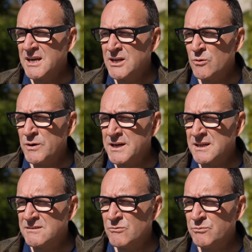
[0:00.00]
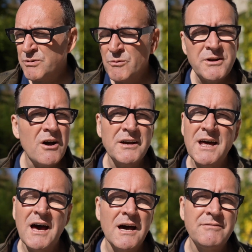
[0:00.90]
you know, we can, but we're not going
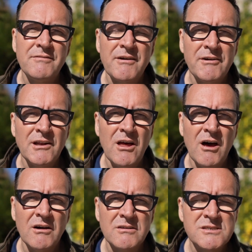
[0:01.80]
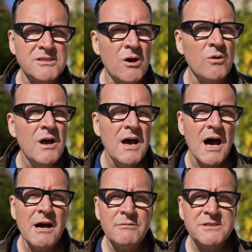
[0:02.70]
to hide for very long. So
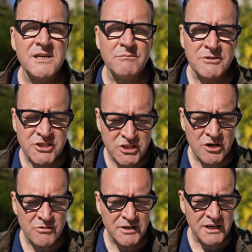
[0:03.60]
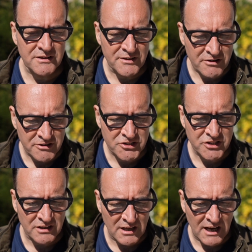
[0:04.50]
I would say maturity in the
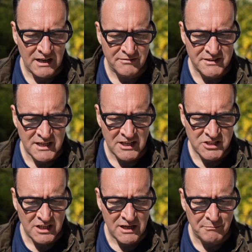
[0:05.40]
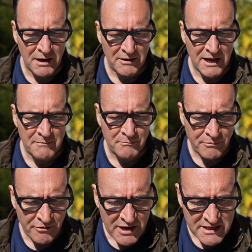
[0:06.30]
Christian life is actually about
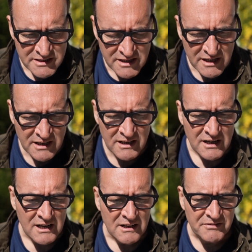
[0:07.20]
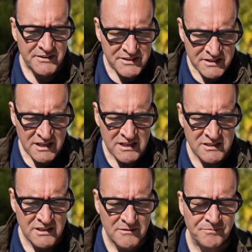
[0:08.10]
embracing the
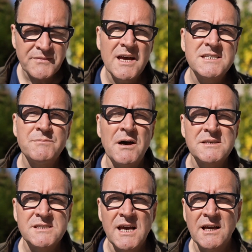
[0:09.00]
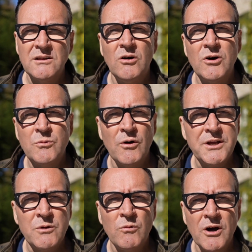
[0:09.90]
season. It's about saying, Lord, what
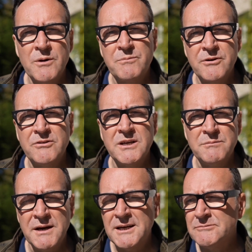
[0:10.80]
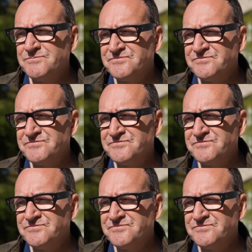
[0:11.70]
do you want to prune in me?